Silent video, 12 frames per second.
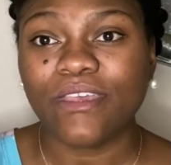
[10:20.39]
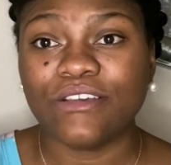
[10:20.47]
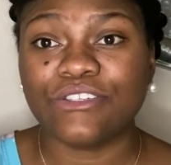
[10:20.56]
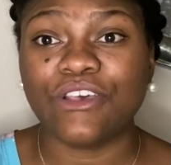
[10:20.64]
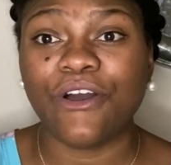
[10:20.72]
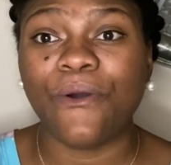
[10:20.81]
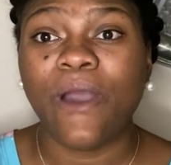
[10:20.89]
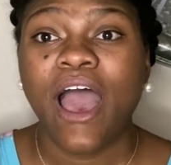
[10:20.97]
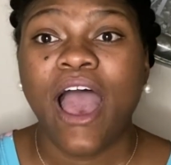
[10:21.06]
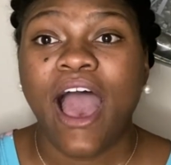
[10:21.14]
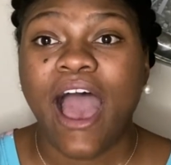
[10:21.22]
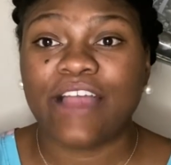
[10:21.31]
So
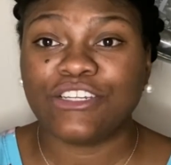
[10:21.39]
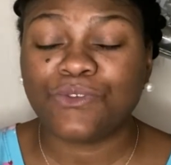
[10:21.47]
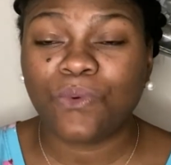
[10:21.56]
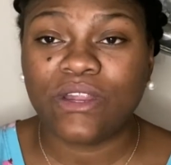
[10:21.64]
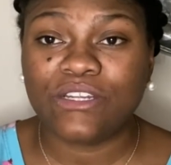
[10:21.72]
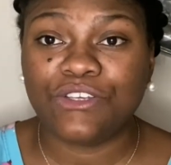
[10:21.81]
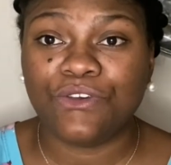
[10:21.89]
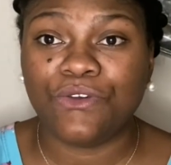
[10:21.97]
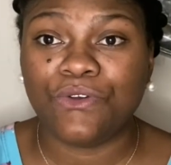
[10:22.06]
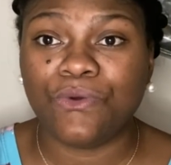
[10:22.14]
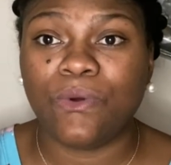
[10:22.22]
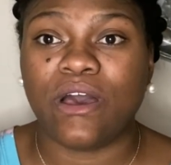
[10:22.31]
I just wanted
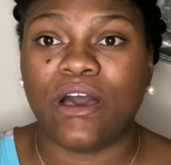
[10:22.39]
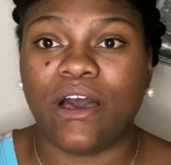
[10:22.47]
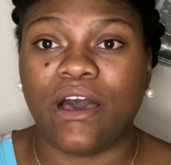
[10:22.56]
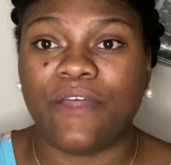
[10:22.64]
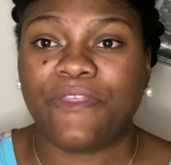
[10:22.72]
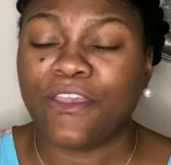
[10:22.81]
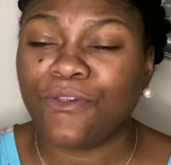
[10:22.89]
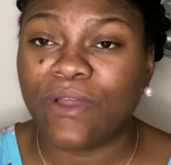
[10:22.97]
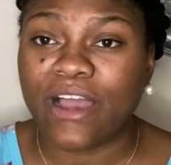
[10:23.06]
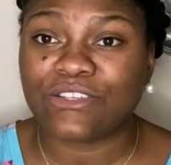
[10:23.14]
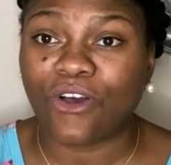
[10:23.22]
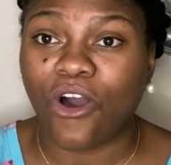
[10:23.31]
to thank you
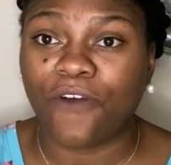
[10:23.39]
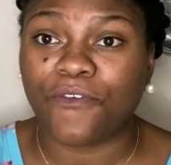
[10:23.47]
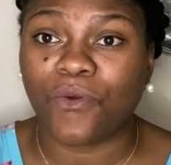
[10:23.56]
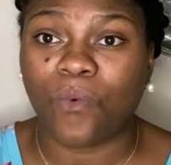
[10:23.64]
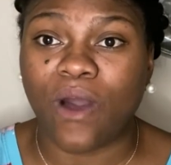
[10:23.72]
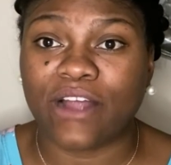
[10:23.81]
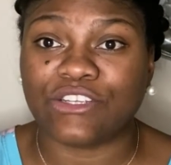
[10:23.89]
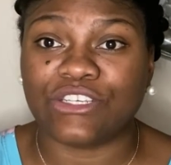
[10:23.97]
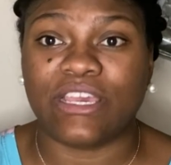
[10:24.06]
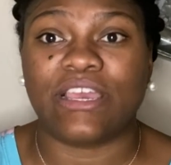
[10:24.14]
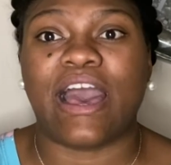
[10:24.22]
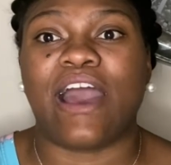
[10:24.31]
guys all for
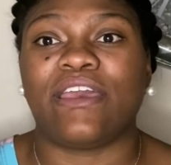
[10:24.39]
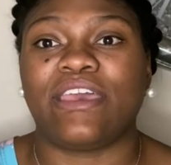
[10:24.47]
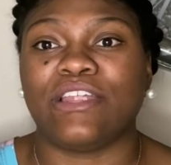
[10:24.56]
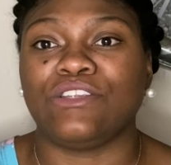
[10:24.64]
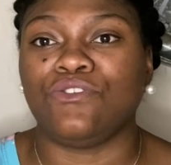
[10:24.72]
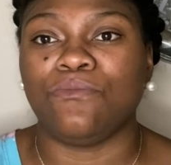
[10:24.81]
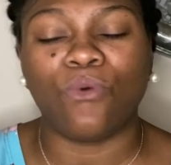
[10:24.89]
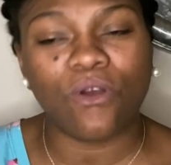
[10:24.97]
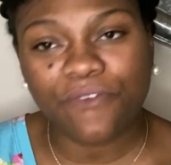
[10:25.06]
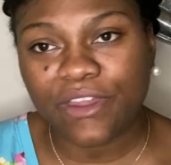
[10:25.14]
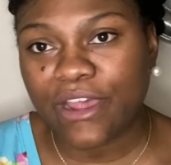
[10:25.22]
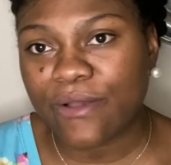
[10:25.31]
watching. I can do more
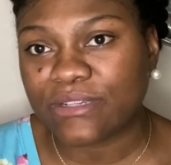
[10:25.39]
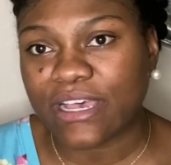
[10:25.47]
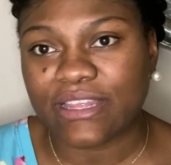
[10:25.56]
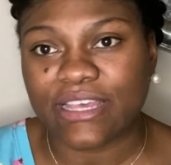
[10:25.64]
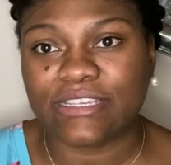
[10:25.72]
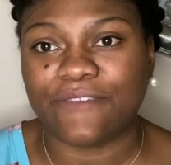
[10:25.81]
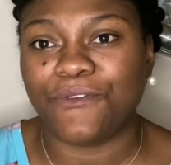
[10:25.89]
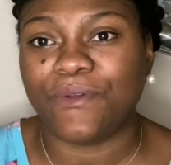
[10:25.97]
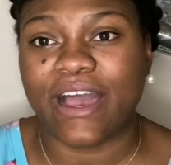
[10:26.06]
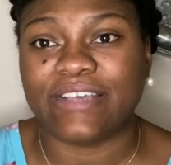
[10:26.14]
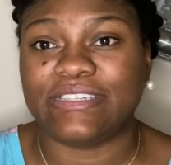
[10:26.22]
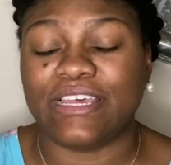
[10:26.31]
videos like this if you
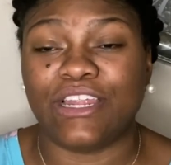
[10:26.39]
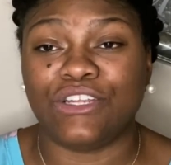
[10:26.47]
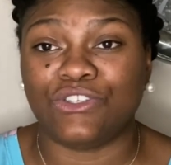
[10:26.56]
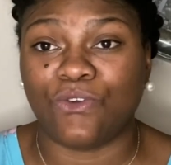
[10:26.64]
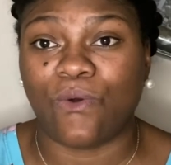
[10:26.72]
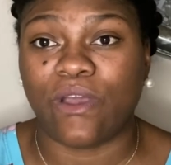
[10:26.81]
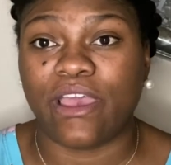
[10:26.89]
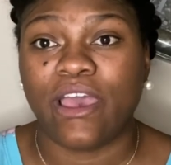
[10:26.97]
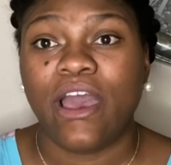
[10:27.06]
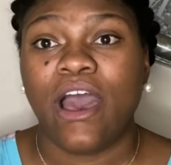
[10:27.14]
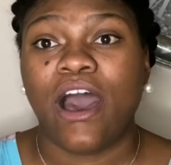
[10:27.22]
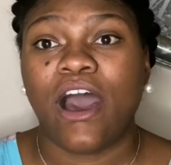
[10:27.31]
guys did enjoy.
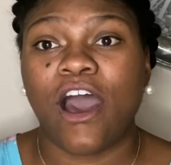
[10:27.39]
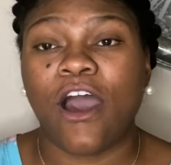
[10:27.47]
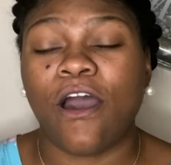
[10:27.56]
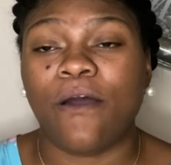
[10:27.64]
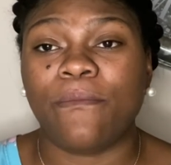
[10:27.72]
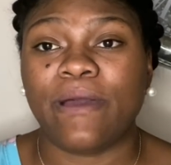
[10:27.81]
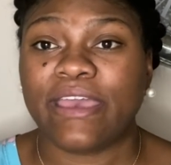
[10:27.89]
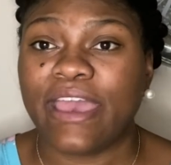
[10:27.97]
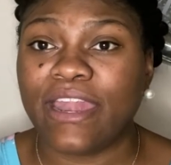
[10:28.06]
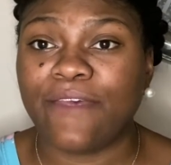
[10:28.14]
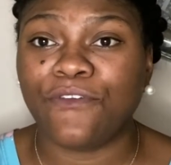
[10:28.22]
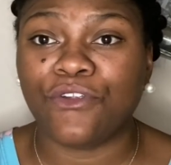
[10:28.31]

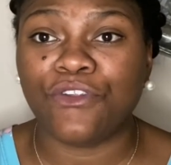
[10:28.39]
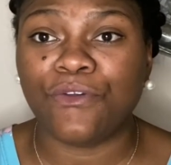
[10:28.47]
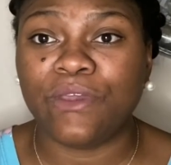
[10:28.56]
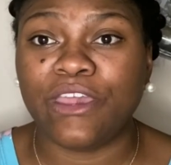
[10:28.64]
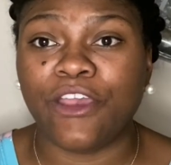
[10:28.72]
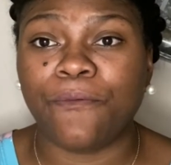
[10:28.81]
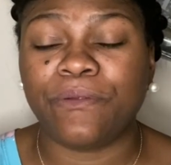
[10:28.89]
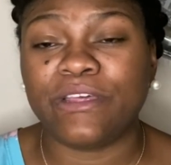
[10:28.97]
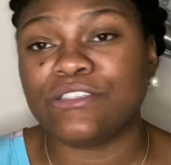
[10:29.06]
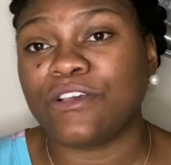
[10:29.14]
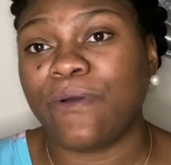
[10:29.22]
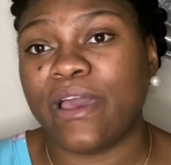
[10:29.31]
Again, if you're new here,
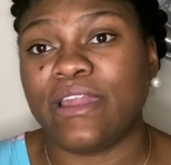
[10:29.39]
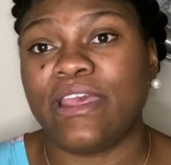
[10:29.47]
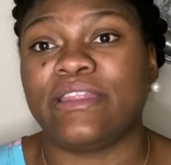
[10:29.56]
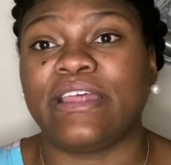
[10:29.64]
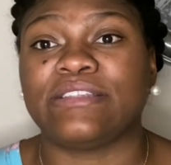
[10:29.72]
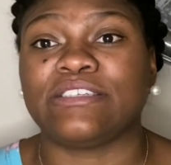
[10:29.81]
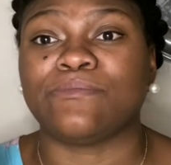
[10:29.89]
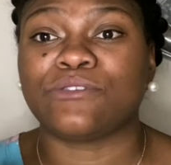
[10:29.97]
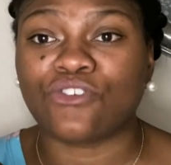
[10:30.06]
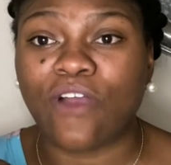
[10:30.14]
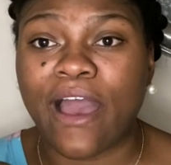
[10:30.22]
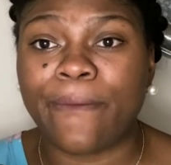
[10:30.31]
please go ahead and hit that
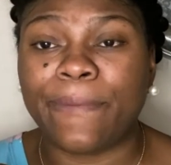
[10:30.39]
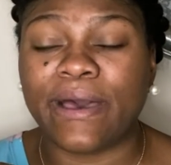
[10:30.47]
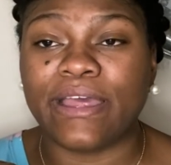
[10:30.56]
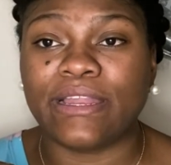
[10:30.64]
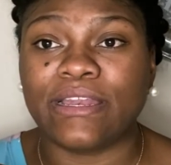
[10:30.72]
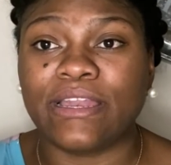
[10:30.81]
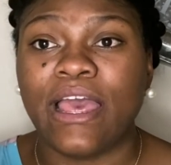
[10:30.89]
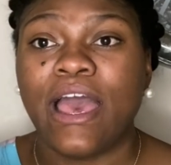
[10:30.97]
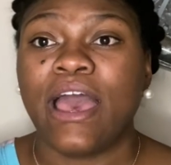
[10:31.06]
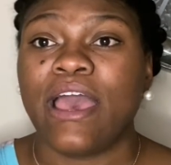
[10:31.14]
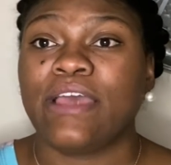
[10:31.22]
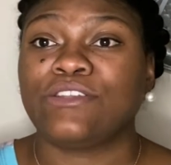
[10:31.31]
subscribe button.
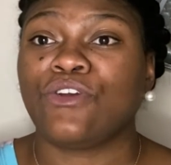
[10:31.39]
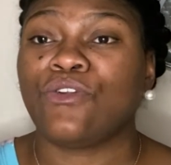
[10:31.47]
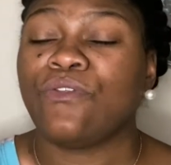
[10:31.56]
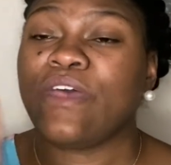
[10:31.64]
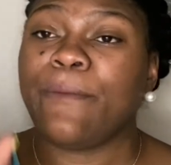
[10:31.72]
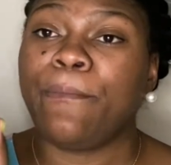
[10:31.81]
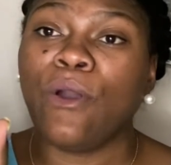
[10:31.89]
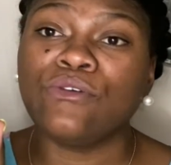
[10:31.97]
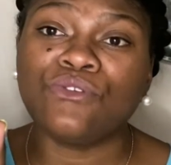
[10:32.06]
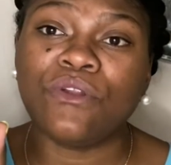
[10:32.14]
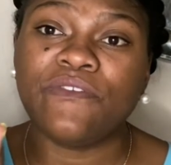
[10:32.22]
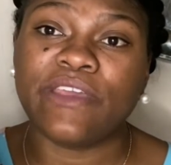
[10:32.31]
Turn on that
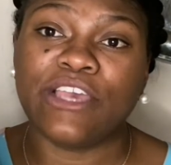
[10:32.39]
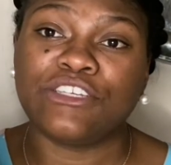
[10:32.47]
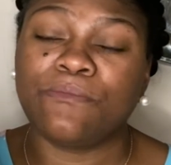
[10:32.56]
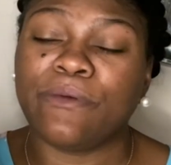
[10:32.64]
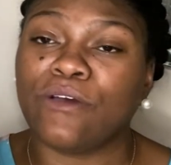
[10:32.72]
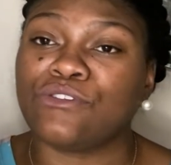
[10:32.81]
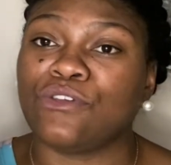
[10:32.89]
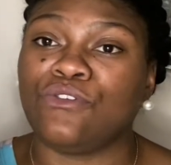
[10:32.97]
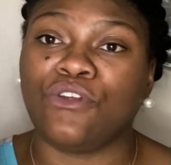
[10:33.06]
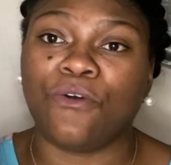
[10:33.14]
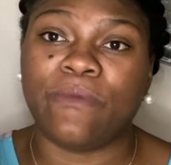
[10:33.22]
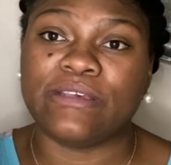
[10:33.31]
post notification bell so you
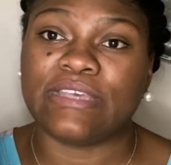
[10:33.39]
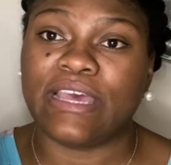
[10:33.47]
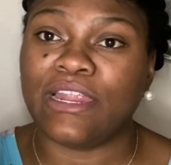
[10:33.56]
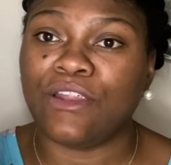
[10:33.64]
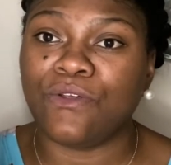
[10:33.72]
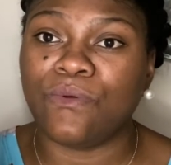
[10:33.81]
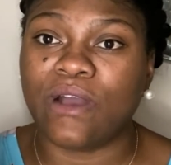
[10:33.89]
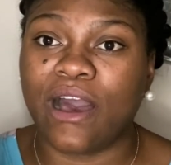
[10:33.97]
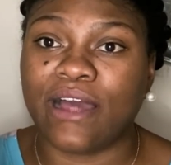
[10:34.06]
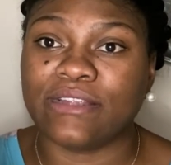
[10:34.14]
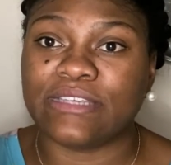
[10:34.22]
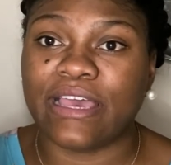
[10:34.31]
don't miss any new
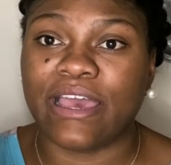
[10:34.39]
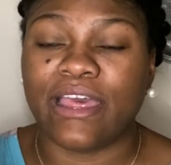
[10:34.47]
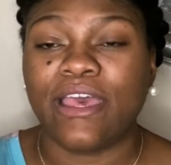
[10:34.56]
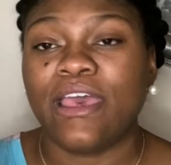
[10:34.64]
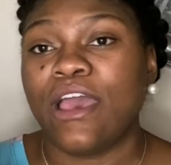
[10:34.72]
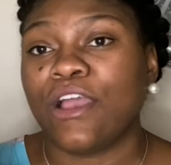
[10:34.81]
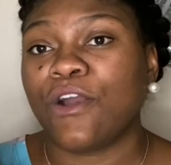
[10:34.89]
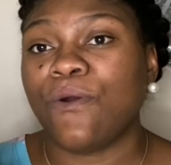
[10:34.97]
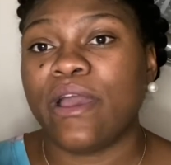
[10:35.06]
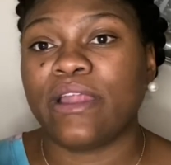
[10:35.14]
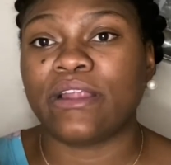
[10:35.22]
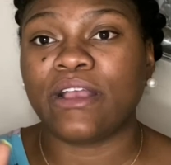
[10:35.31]
content. Go
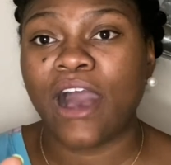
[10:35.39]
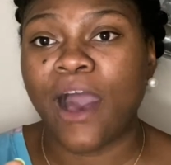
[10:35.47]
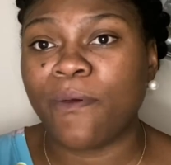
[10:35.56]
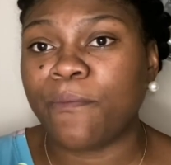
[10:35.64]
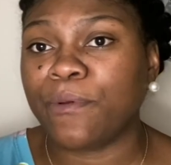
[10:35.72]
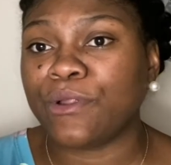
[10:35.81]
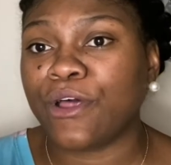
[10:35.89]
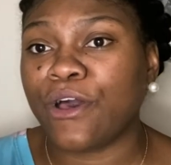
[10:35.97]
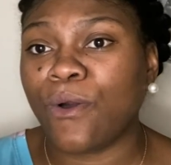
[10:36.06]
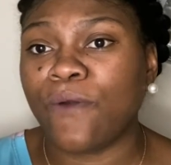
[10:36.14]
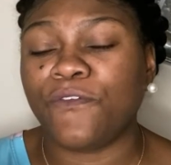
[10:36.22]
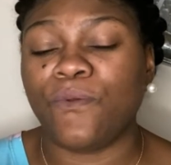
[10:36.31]
ahead and comment
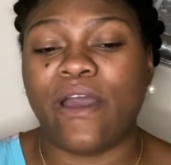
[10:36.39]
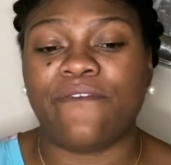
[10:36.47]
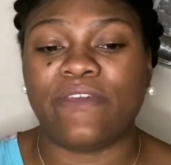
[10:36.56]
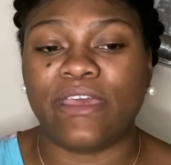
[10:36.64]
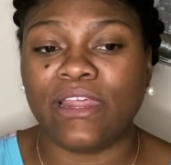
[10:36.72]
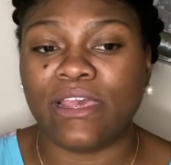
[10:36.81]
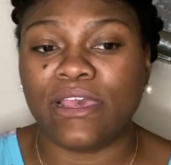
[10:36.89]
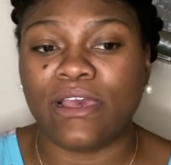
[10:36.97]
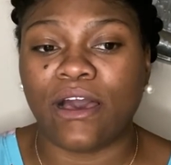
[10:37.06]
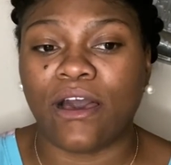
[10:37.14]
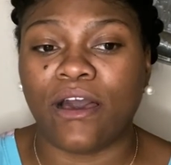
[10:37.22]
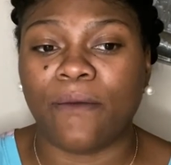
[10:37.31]
below if you have any
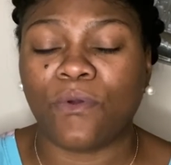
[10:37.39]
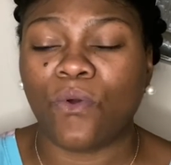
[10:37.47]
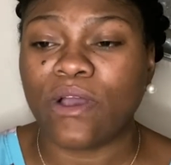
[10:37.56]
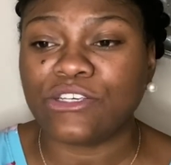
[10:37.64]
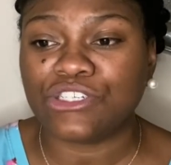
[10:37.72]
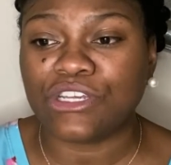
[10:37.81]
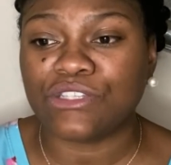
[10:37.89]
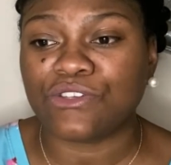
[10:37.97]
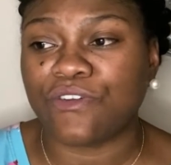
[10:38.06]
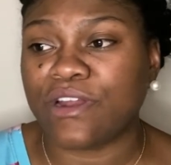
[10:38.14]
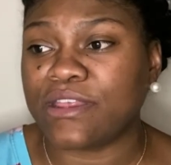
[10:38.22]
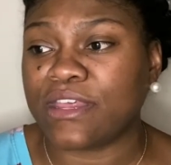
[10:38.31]
questions
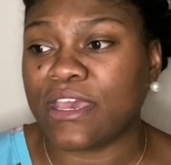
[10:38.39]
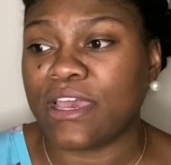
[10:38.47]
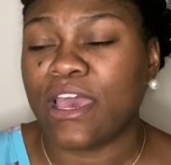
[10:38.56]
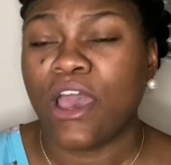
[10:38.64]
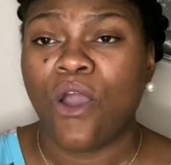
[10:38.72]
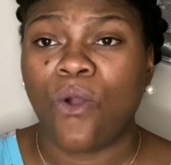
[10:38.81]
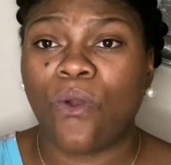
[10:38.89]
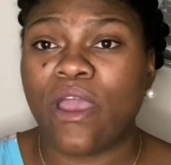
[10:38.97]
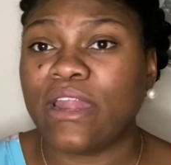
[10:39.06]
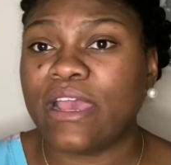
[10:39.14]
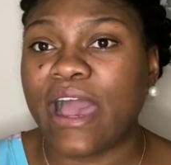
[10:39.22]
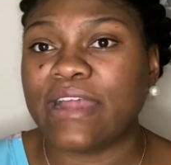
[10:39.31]
or anything, or
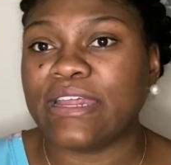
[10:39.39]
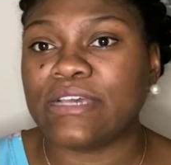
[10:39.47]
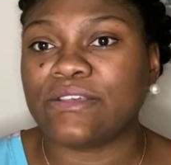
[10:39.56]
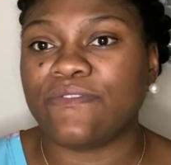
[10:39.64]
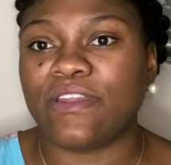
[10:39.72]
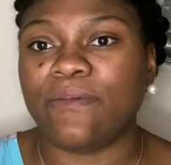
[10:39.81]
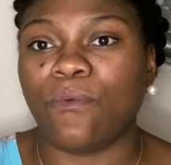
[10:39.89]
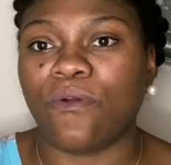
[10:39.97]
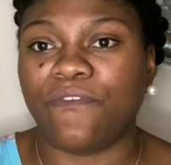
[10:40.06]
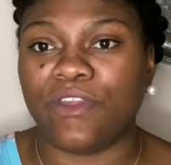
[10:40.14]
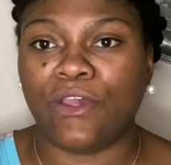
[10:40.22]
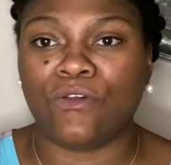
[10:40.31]
any ideas of any more
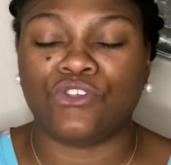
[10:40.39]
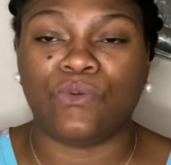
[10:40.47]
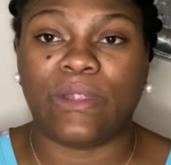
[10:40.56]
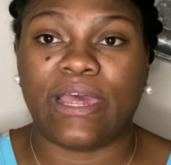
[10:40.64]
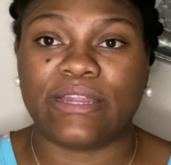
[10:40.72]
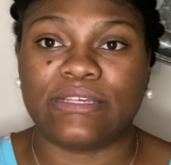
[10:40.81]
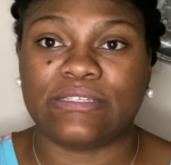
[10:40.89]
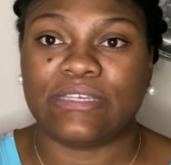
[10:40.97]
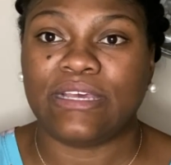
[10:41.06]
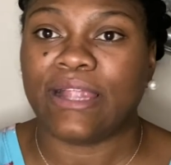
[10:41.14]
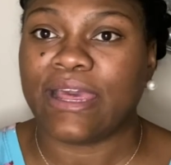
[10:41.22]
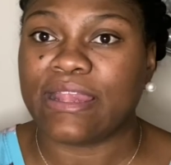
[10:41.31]
videos you would like to
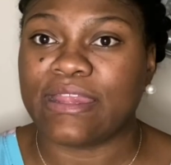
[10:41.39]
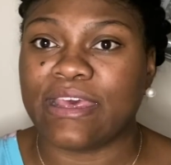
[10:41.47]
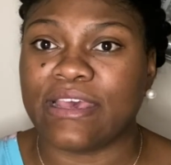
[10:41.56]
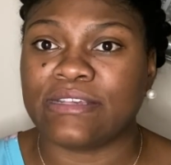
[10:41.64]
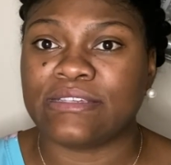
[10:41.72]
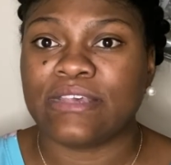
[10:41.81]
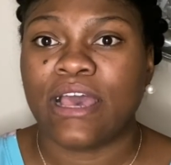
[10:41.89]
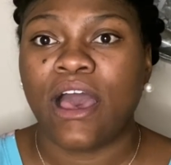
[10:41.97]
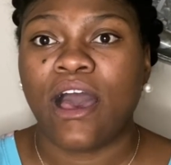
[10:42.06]
see like this.